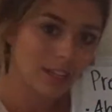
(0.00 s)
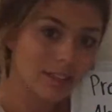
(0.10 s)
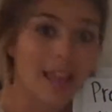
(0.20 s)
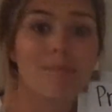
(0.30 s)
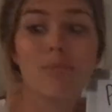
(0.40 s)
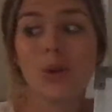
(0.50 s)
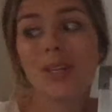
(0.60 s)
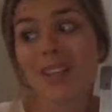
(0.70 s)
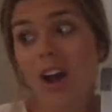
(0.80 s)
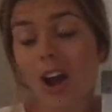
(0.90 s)
Like Boo
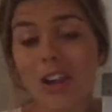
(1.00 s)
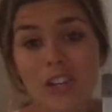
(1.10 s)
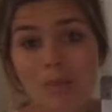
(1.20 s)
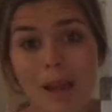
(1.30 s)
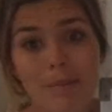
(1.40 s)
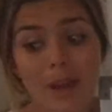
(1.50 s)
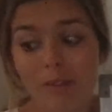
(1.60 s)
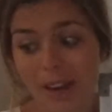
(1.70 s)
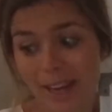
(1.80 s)
is under my bed right